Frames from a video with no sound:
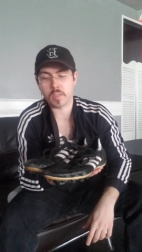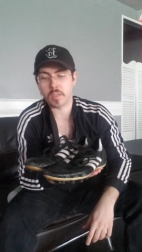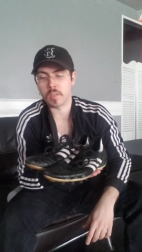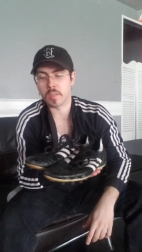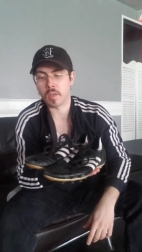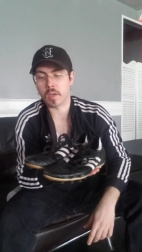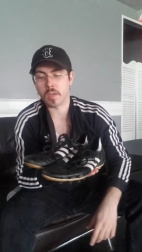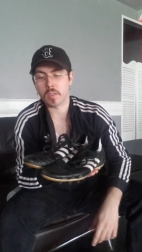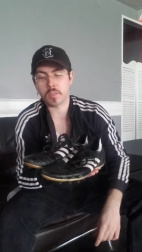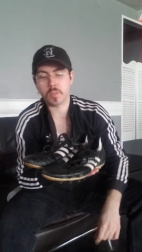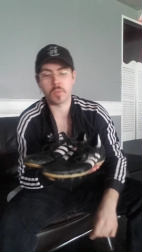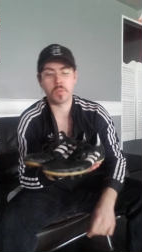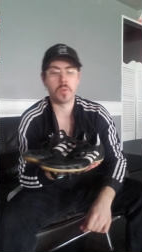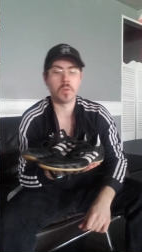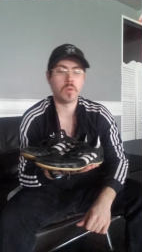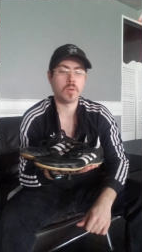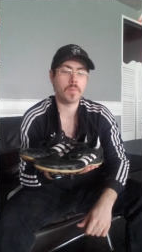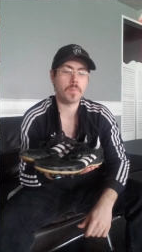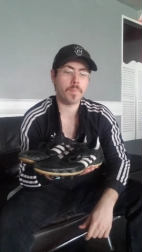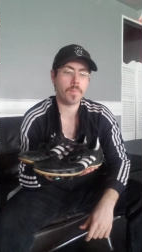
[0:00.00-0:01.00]
in high
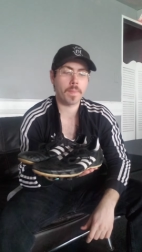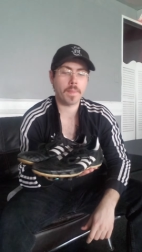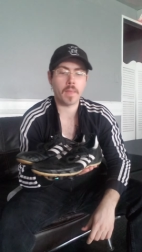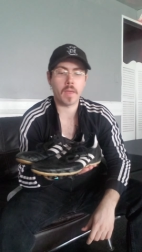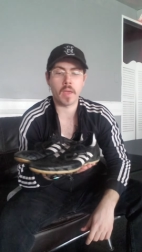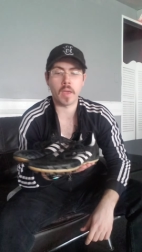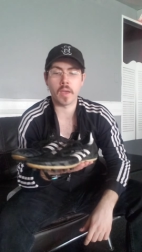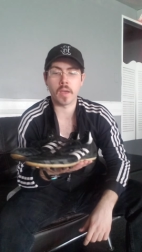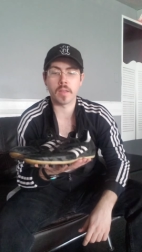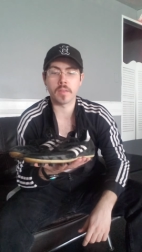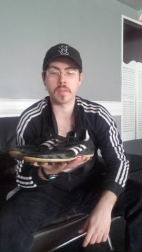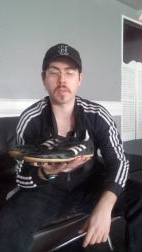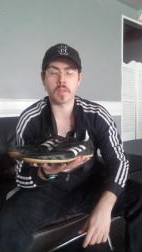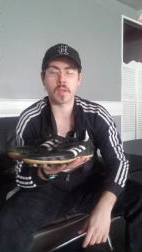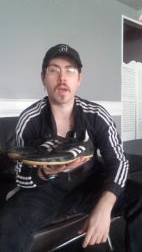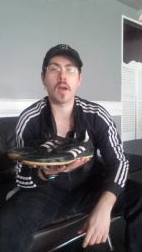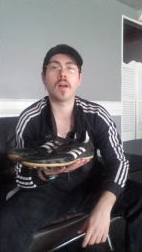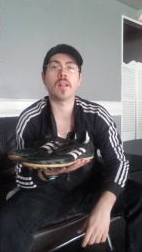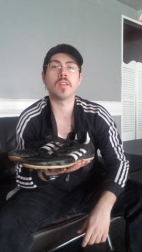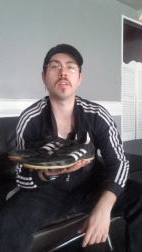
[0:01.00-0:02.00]
school and in
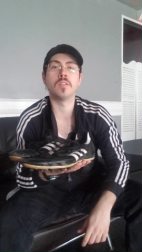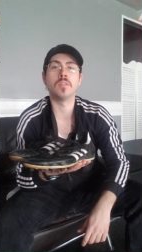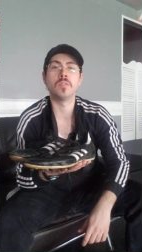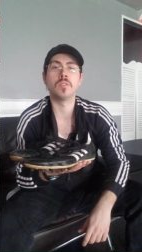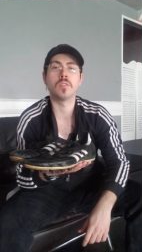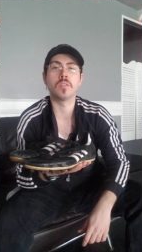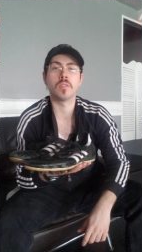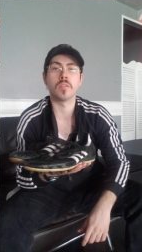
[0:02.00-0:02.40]
college.